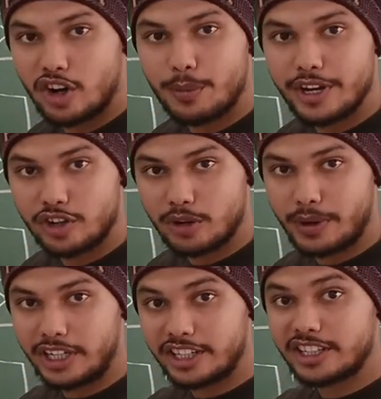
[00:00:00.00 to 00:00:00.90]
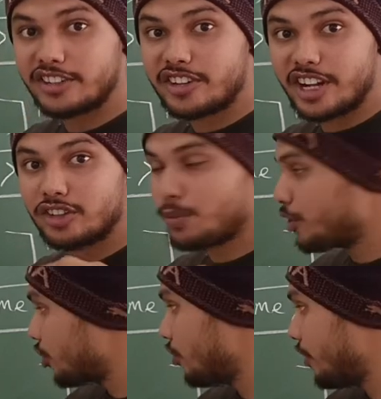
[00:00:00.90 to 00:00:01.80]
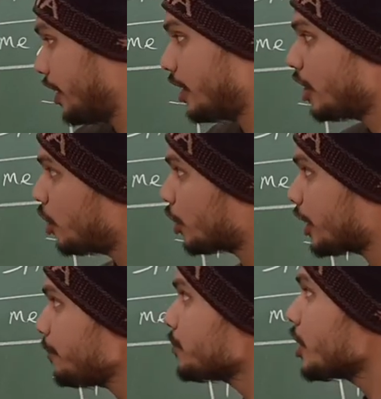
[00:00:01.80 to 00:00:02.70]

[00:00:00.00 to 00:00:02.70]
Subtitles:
of a nucleophile, that is the strength of nucleophile. Okay,